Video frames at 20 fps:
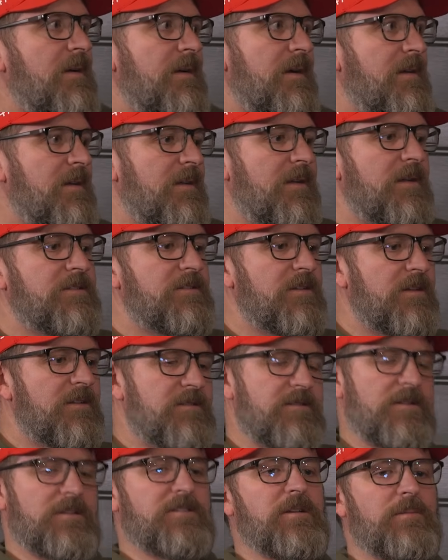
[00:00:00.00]
and it's
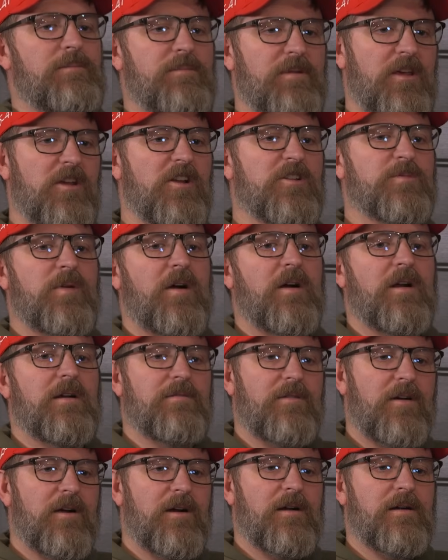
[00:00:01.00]
a huge part
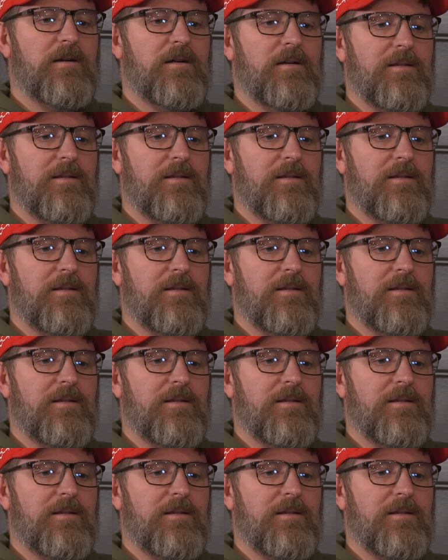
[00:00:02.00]
of our